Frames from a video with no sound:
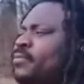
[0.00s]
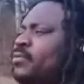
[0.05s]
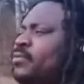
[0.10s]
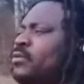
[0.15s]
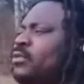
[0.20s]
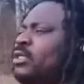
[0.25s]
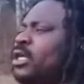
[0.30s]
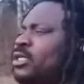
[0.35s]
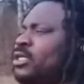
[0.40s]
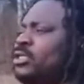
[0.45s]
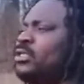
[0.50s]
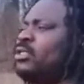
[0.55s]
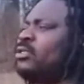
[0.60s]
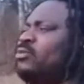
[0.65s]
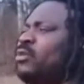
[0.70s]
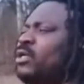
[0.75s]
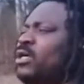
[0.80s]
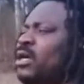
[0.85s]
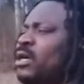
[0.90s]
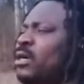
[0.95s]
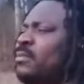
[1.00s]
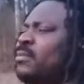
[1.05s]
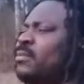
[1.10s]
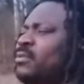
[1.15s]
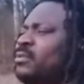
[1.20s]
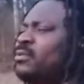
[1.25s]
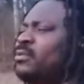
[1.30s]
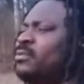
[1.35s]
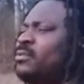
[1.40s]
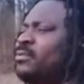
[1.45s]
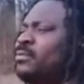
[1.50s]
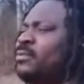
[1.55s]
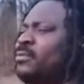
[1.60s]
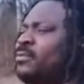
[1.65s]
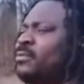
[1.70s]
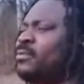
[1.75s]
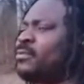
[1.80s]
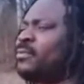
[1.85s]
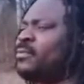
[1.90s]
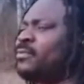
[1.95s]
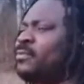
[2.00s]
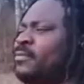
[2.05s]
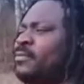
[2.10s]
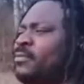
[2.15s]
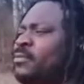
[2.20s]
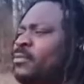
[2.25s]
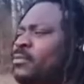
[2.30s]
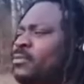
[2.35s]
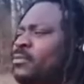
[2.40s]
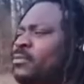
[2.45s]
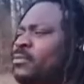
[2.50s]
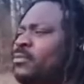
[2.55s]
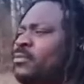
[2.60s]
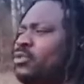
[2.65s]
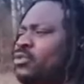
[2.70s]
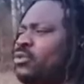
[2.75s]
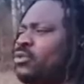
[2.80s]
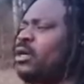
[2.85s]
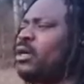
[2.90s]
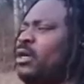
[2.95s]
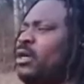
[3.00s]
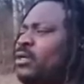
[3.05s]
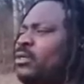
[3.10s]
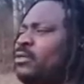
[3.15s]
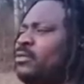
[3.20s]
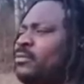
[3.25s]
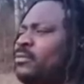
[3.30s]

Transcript: Nothing will happen to her.